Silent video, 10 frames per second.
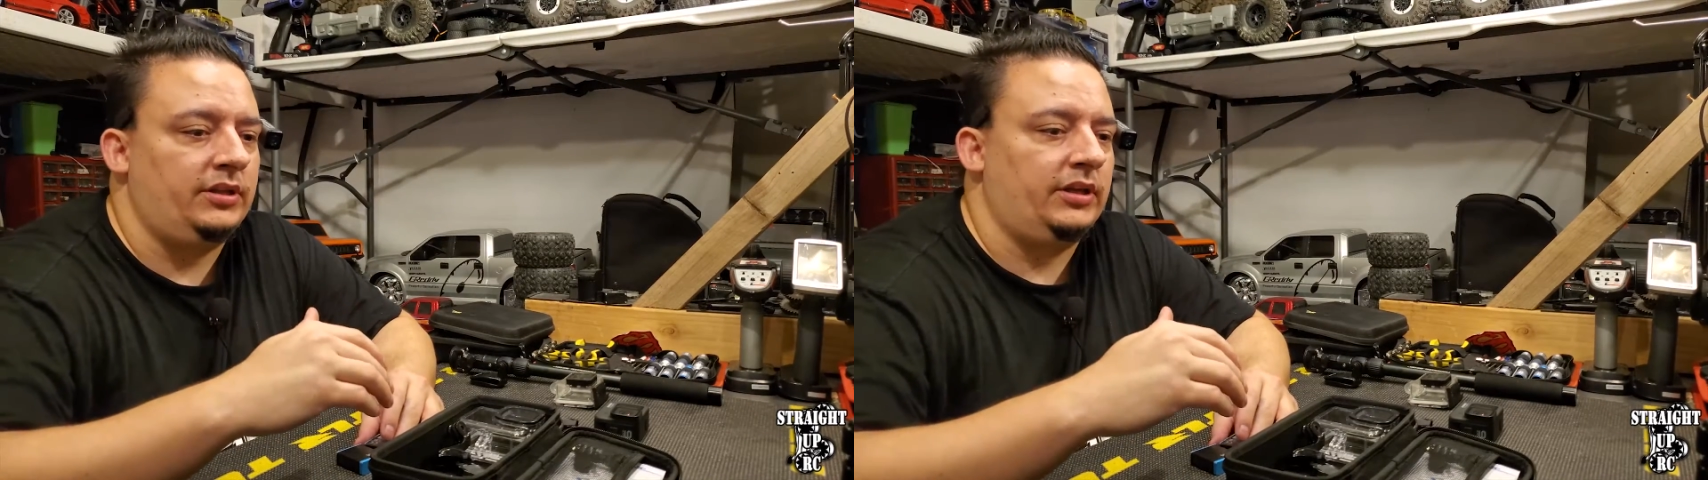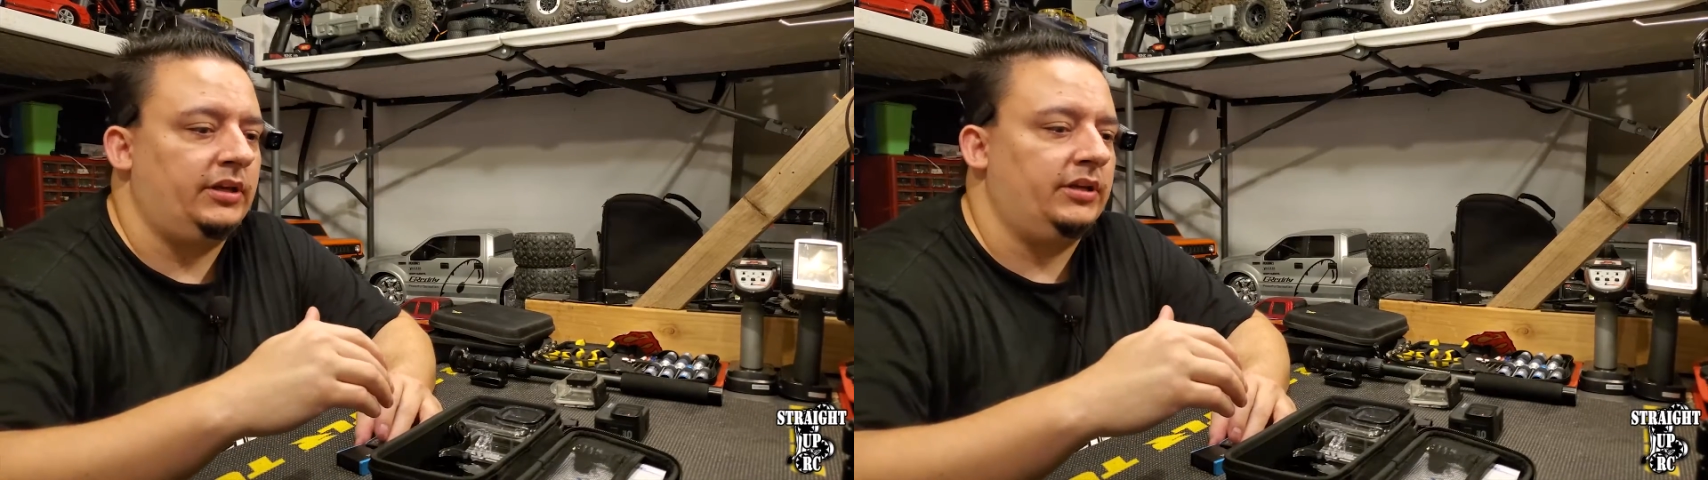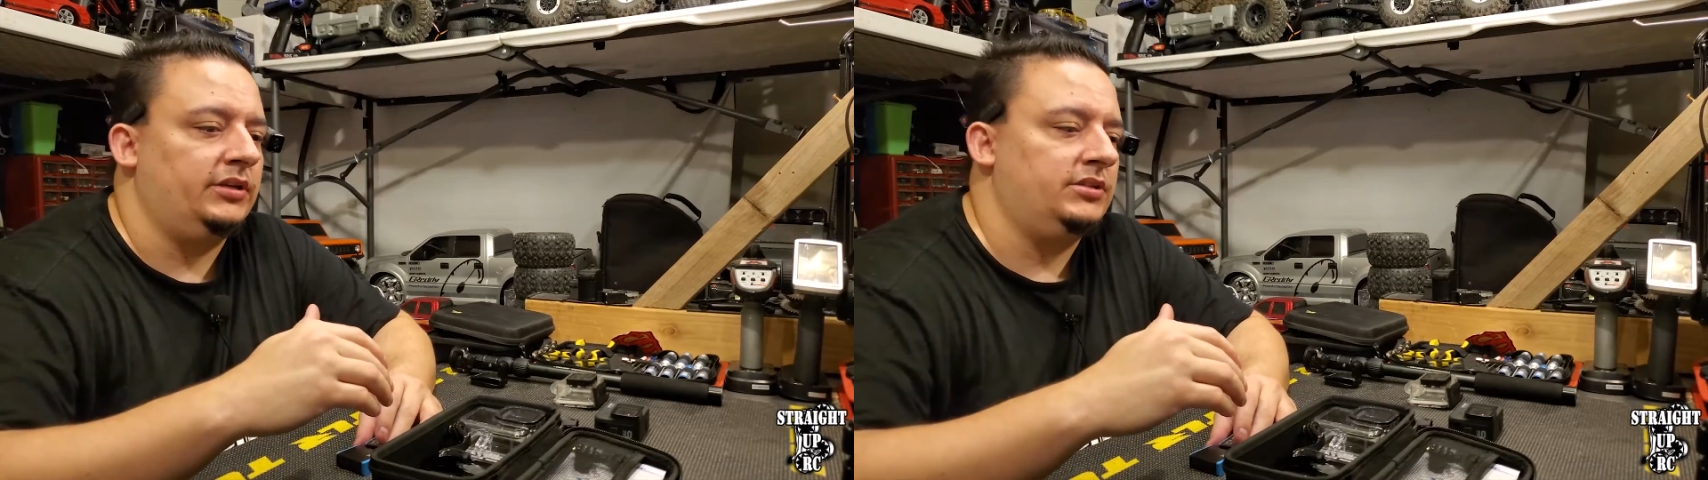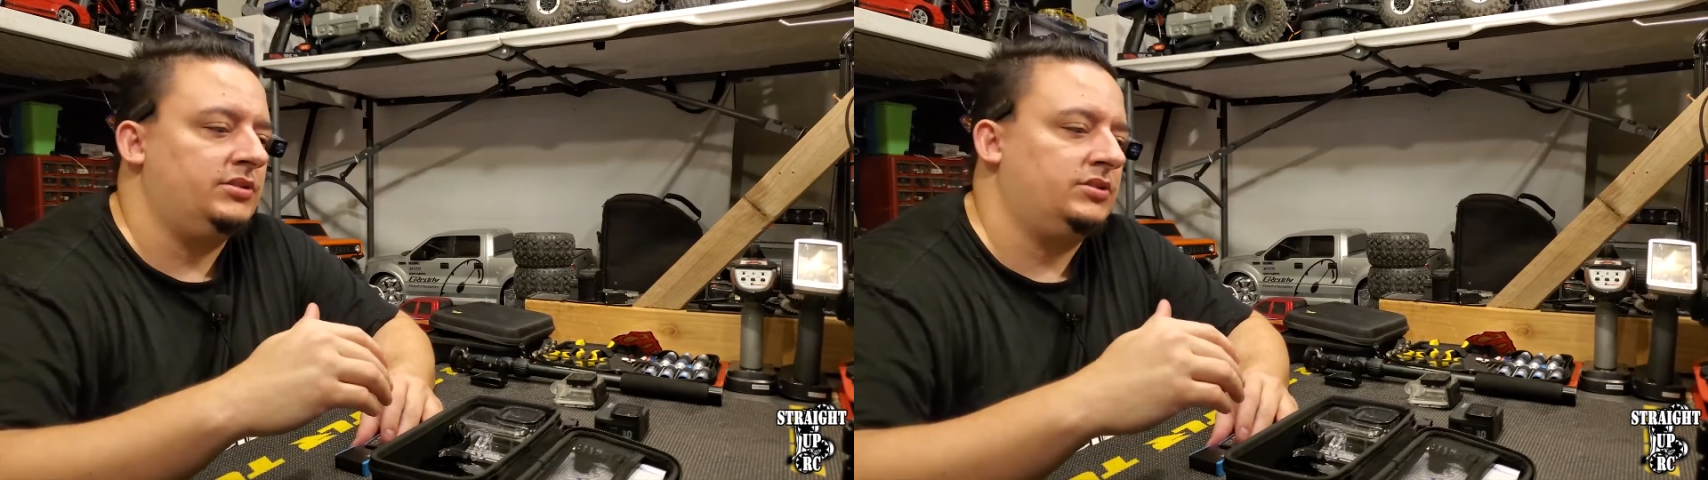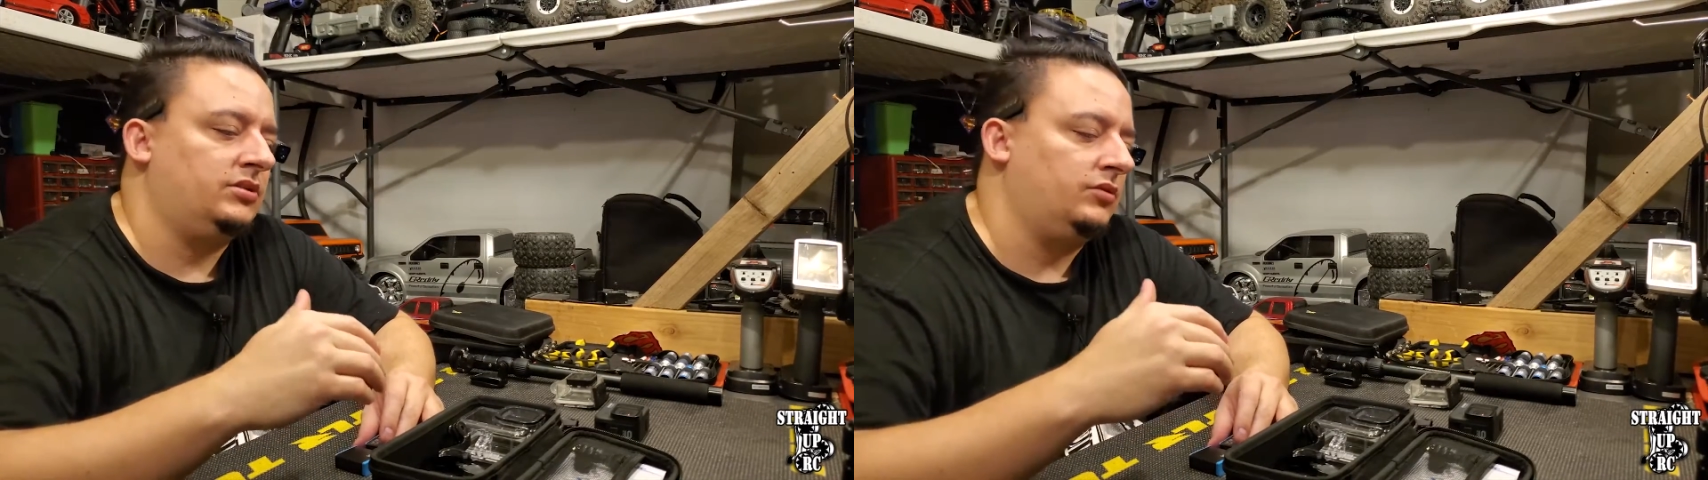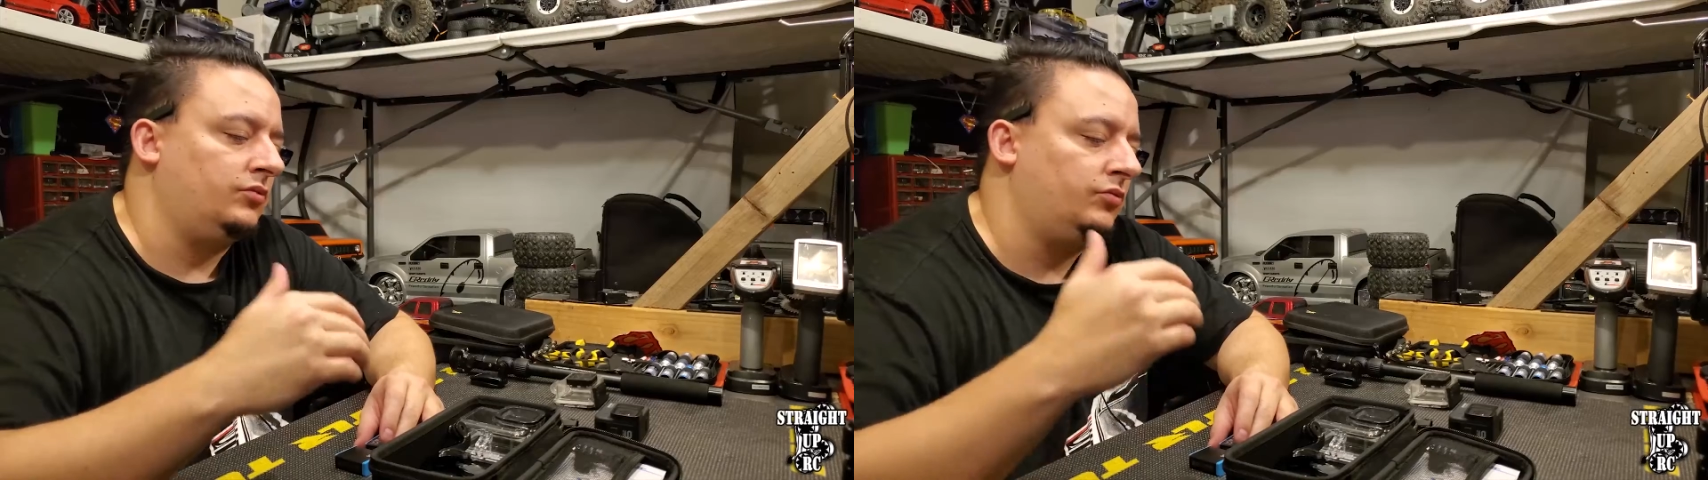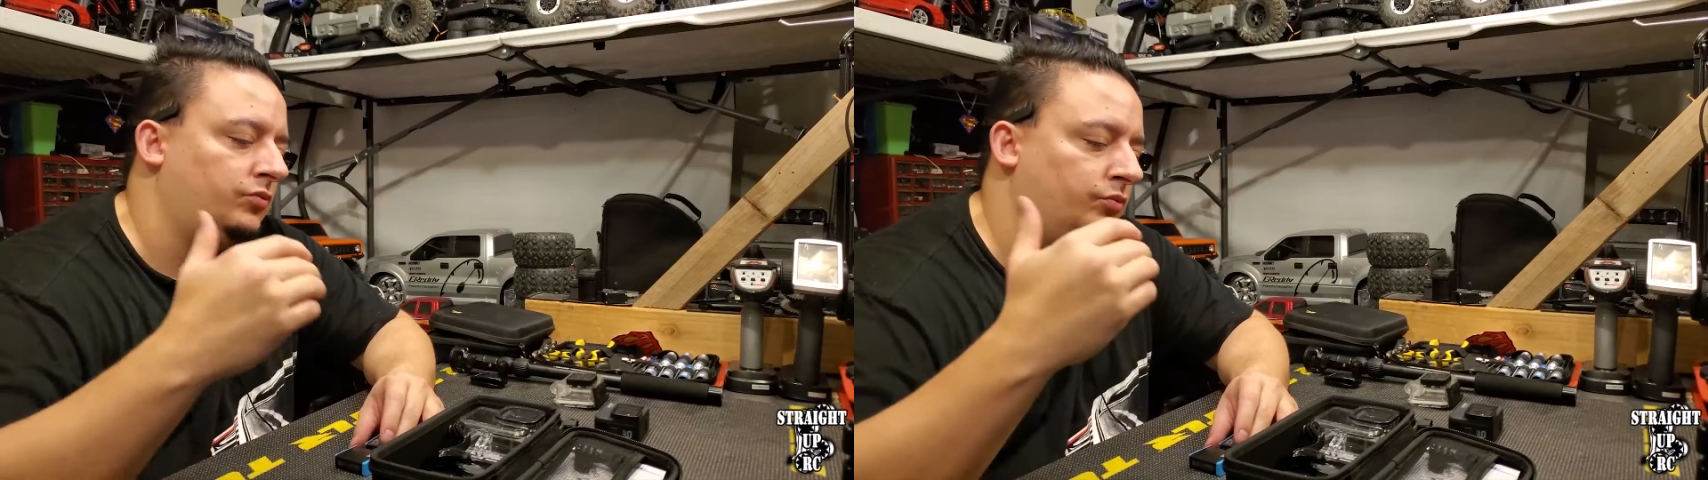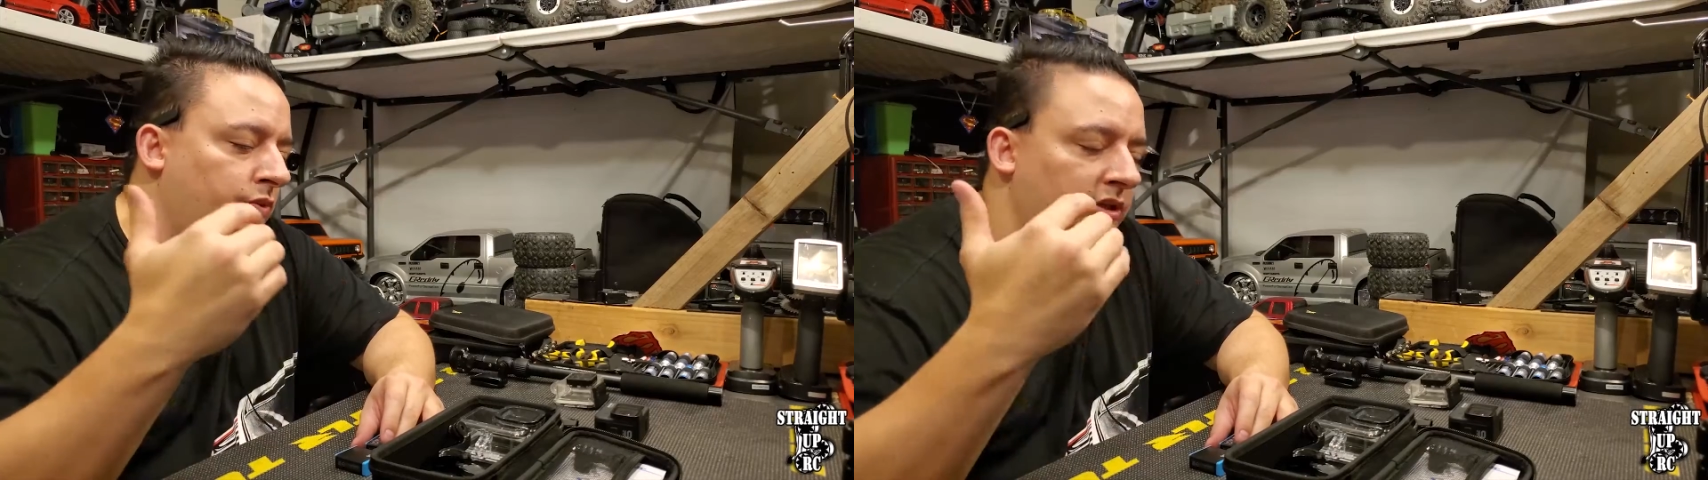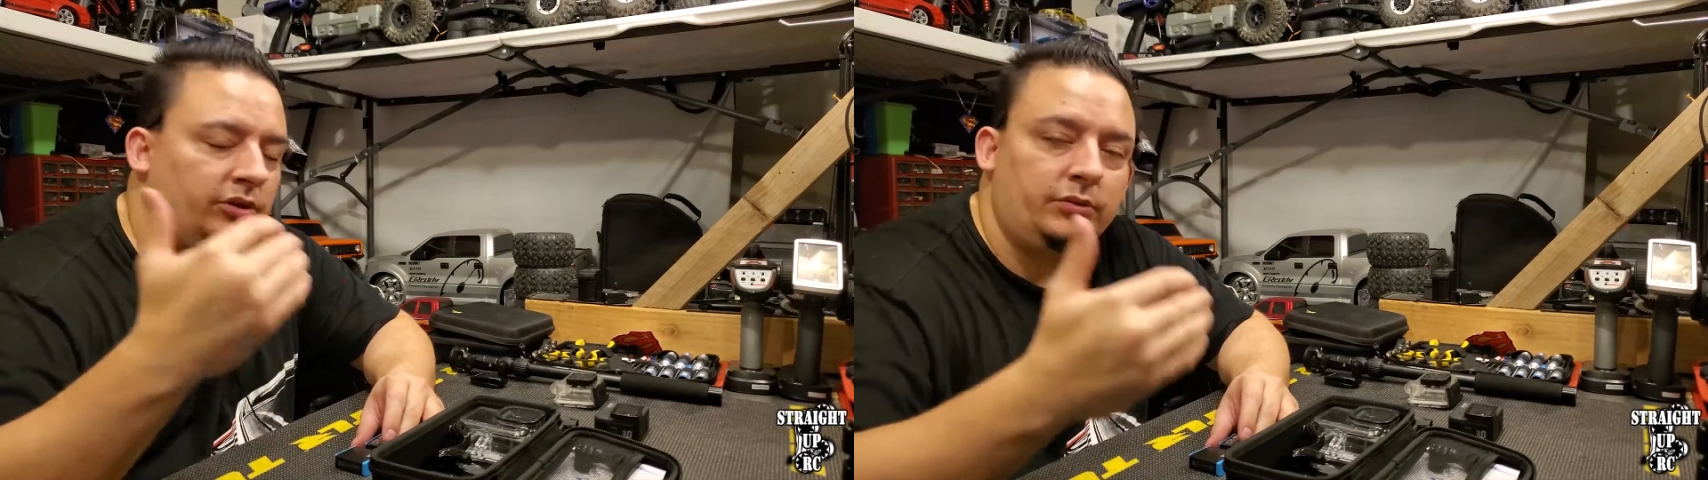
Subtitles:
is really,